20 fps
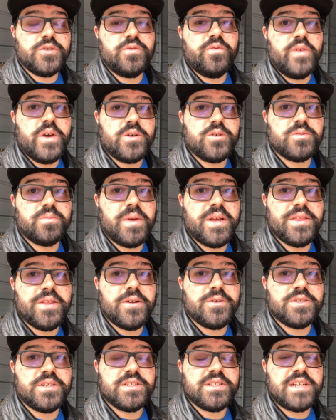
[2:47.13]
The vehicle's been there
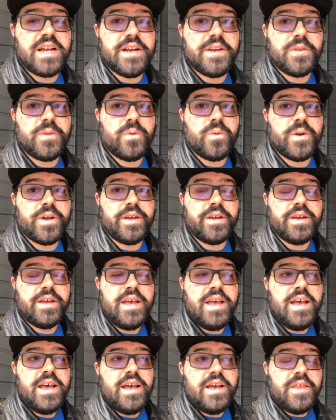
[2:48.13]
since 93.
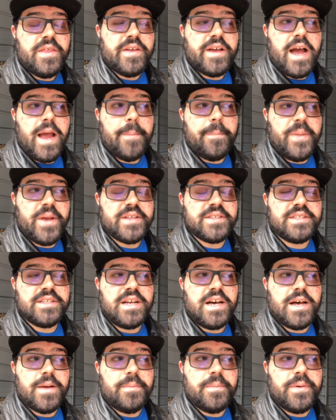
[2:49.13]
The guy picked it
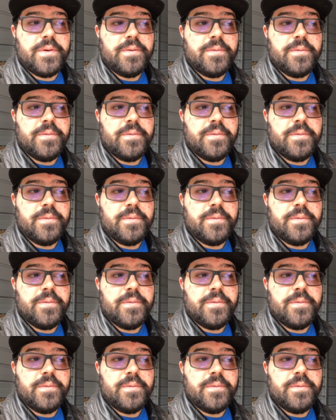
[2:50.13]
up